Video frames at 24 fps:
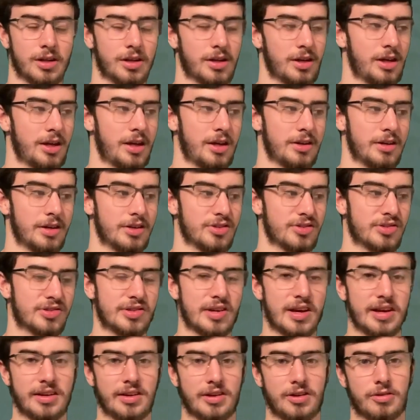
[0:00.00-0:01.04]
And a
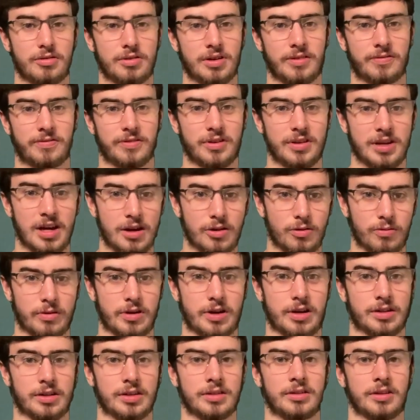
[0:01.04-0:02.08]
side note, if you're not
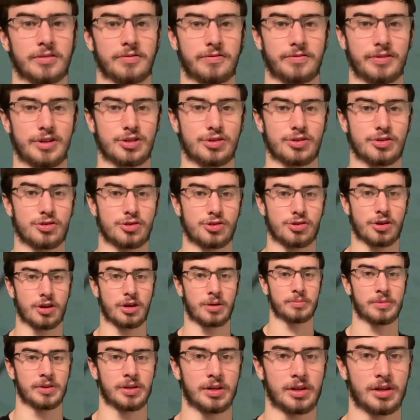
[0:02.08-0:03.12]
rocking the fishing
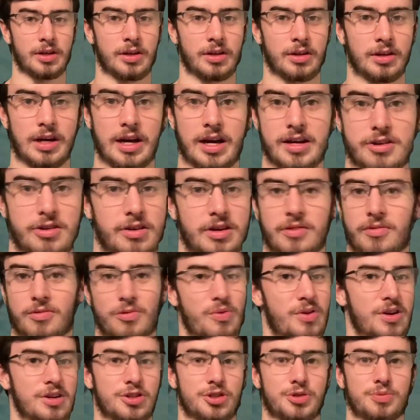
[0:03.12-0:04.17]
charm, I don't ever
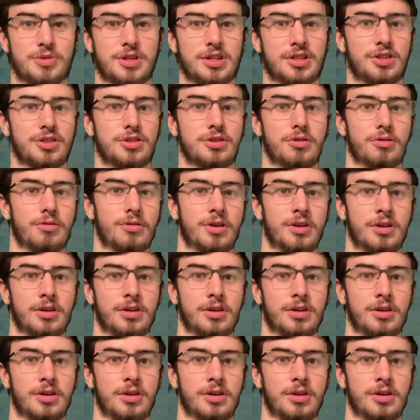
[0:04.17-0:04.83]
want to speak to you.